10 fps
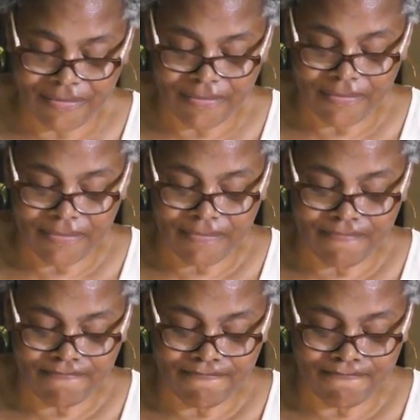
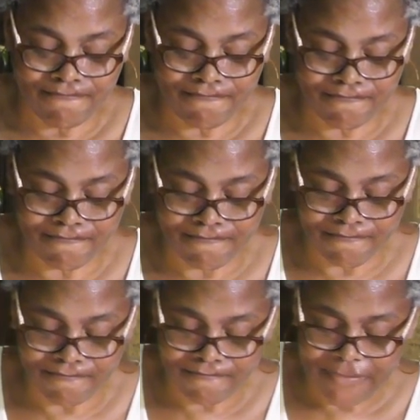
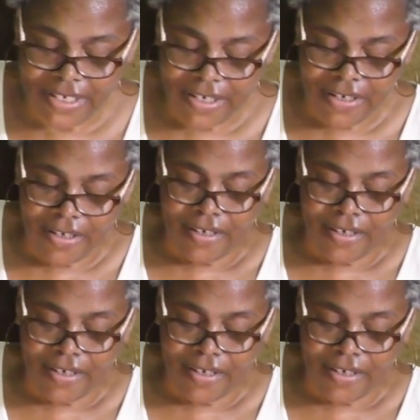[no speech]